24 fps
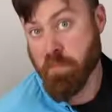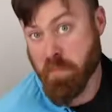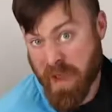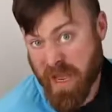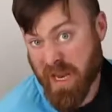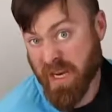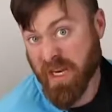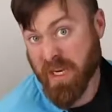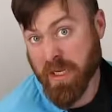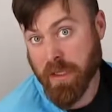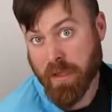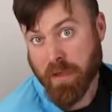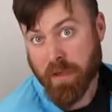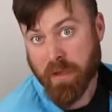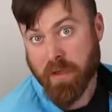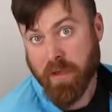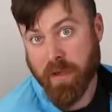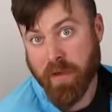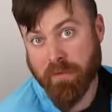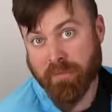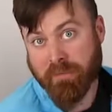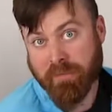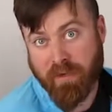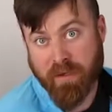many
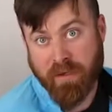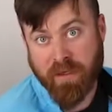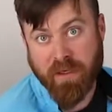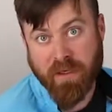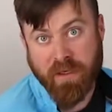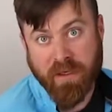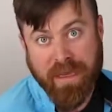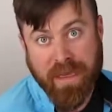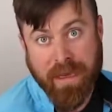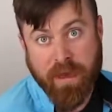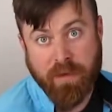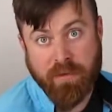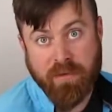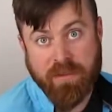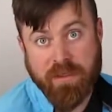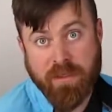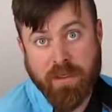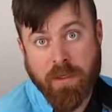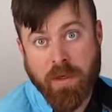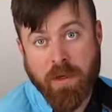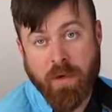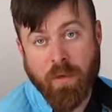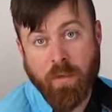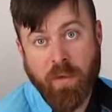affiliate
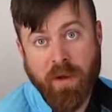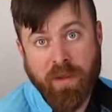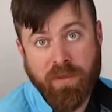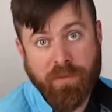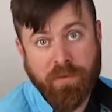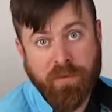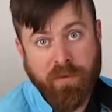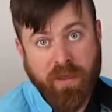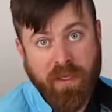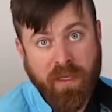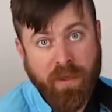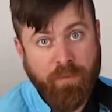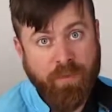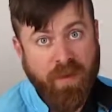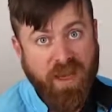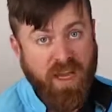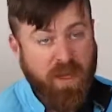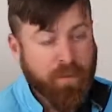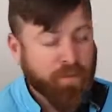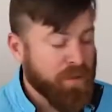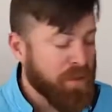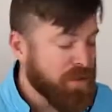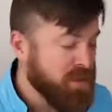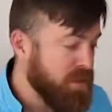accounts with
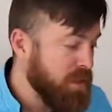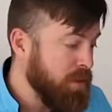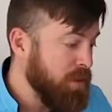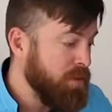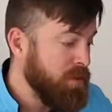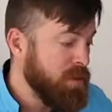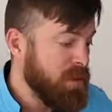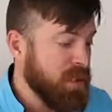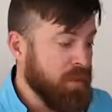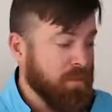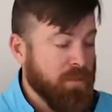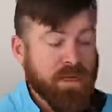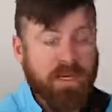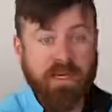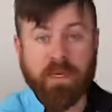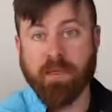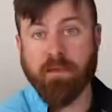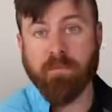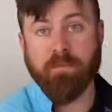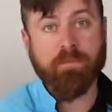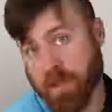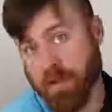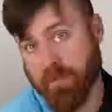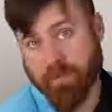Clickbank because I do so
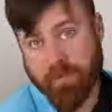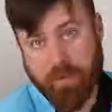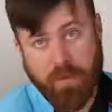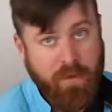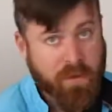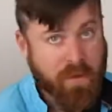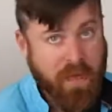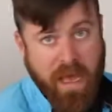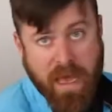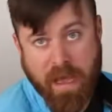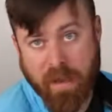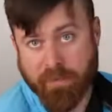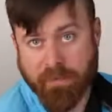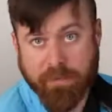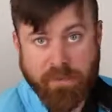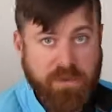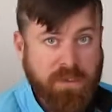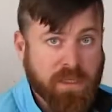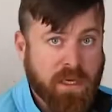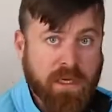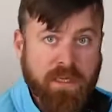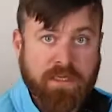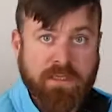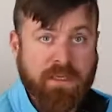many different
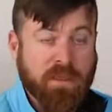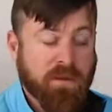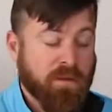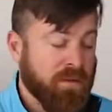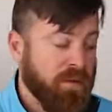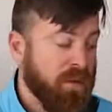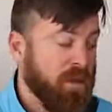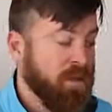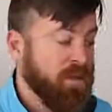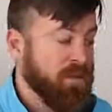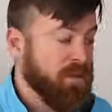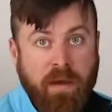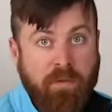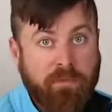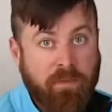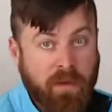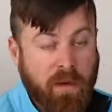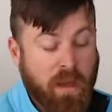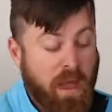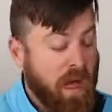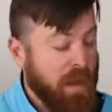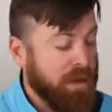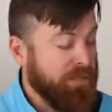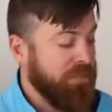advertising things. I have a
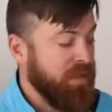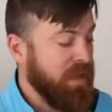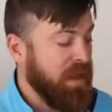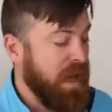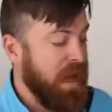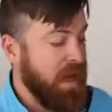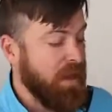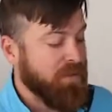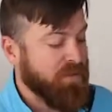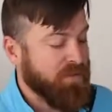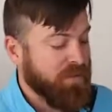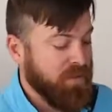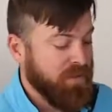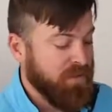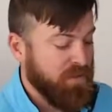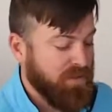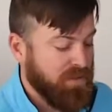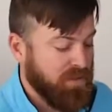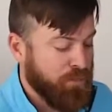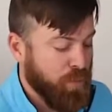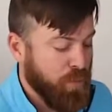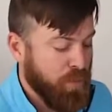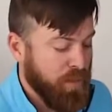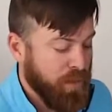lot of accounts at this
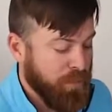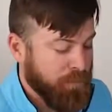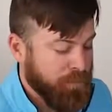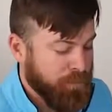point.